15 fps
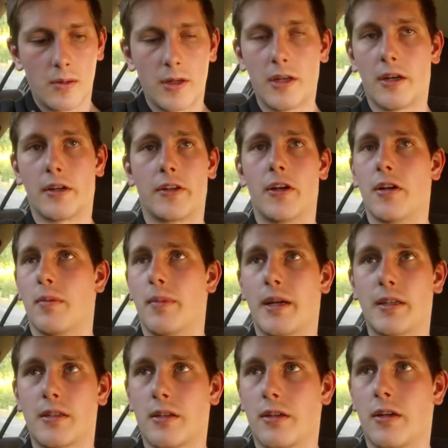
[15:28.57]
You know, go to
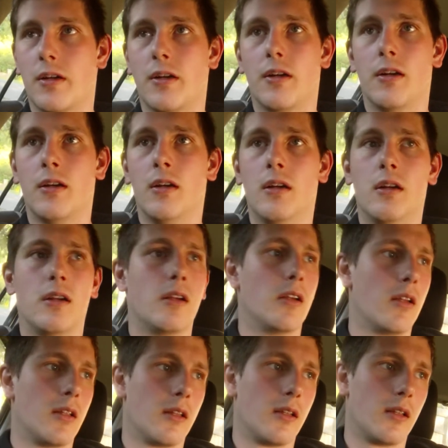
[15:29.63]
Mexico.
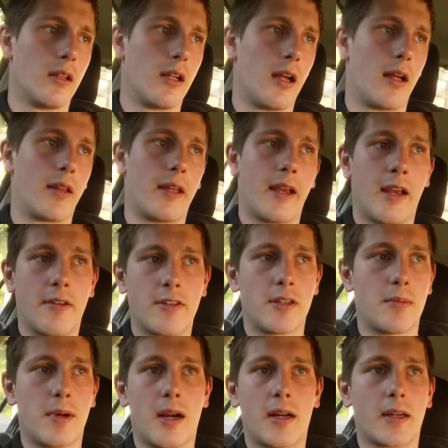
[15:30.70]
Uh, they have
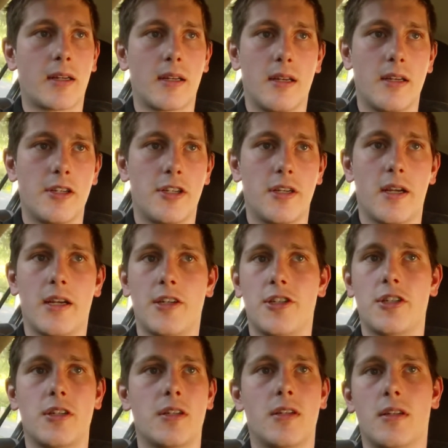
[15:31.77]
shamanic
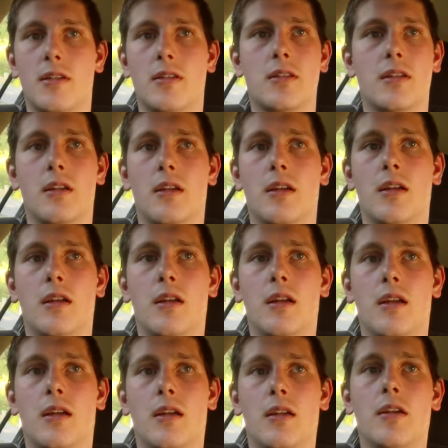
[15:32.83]
initiations.
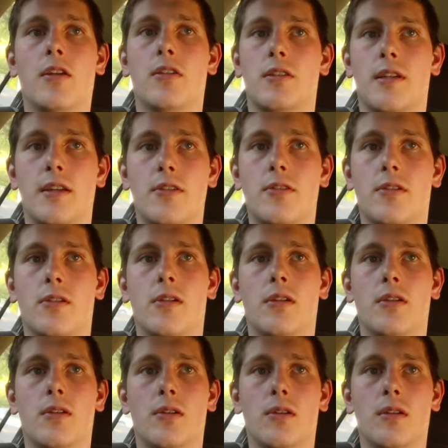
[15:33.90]
You know, Central
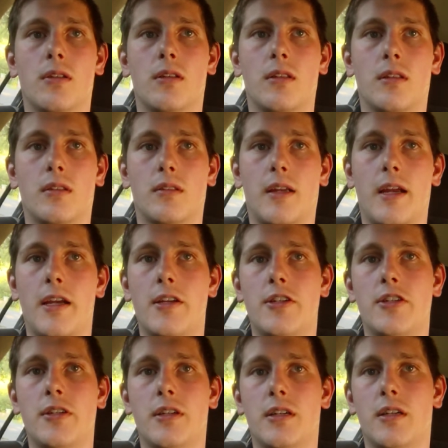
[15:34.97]
and North
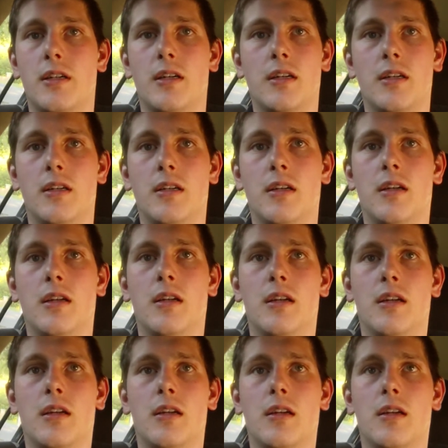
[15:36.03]
Asia.
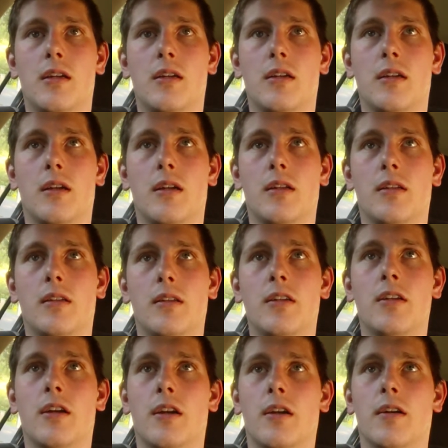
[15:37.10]

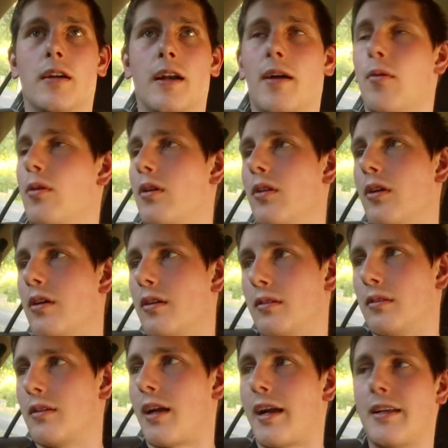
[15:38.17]
You know, and I want to
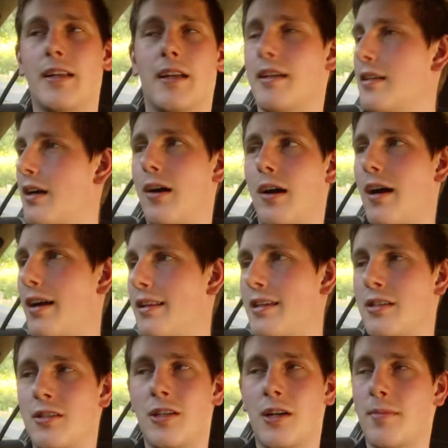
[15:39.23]
learn. I, I, I, uh,
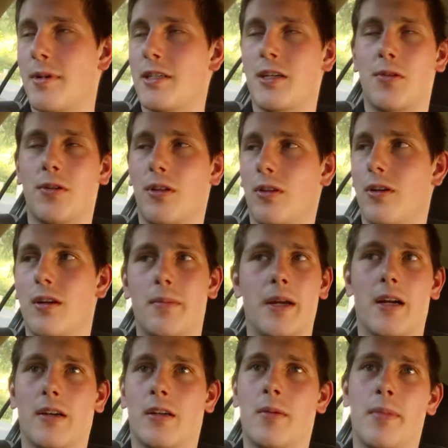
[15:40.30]
there's so much I want to learn
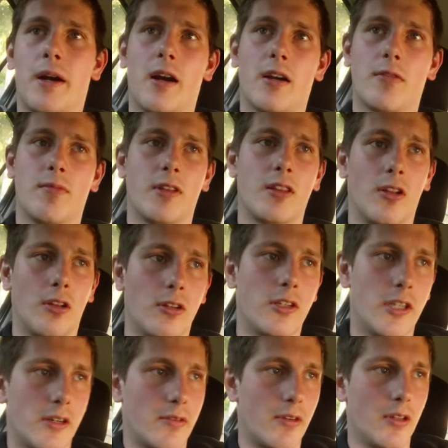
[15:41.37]
about comparative
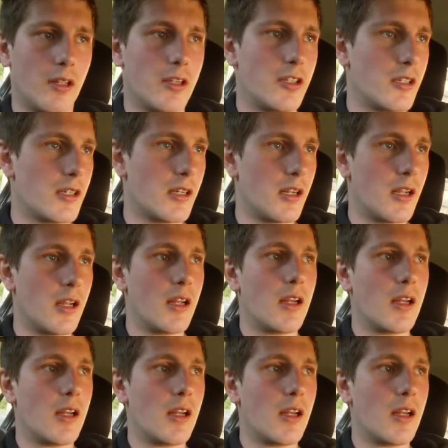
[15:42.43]
mythology and religion